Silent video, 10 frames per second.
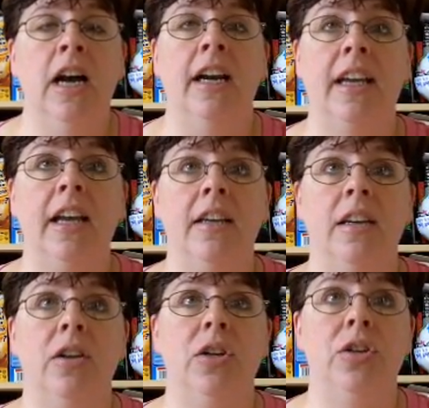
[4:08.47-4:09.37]

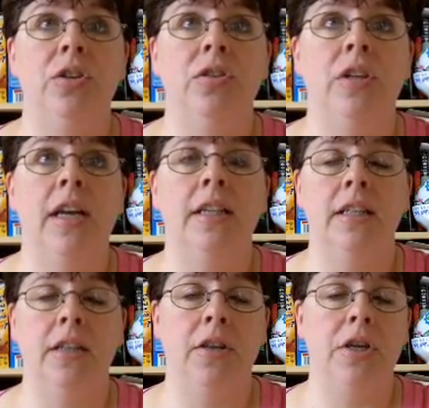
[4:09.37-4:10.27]
Again, you
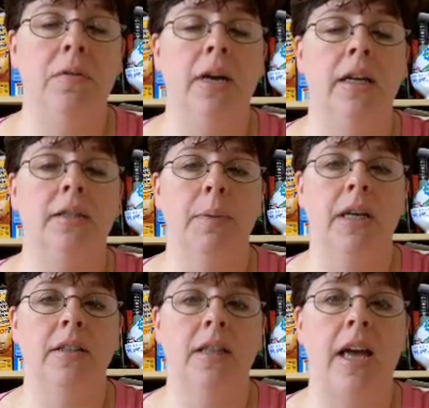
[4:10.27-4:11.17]
tended in the US,
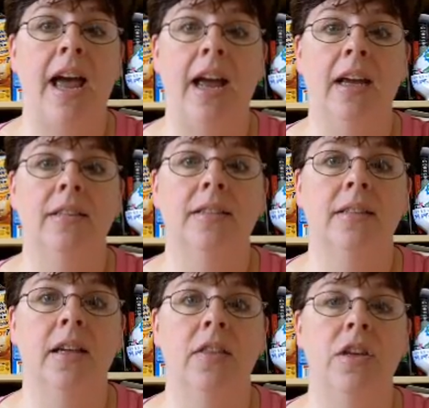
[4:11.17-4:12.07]
because the
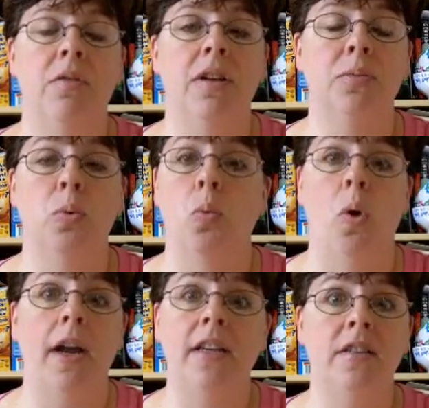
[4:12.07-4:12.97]
eggs in the US were
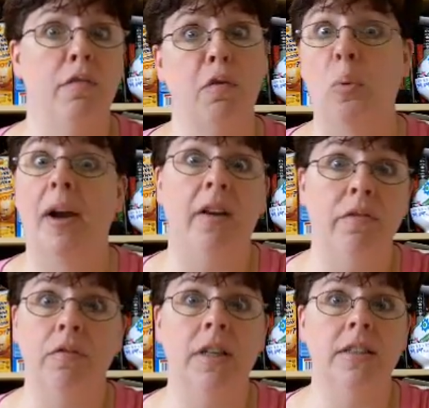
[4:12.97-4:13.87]
white for
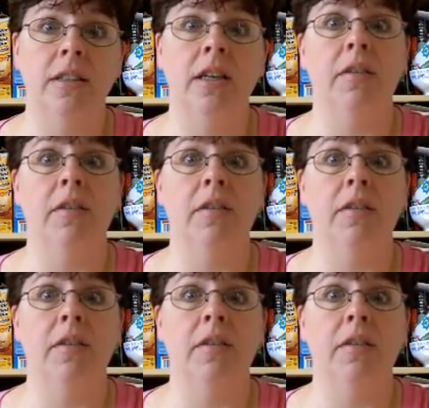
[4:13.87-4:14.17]
whatever reason.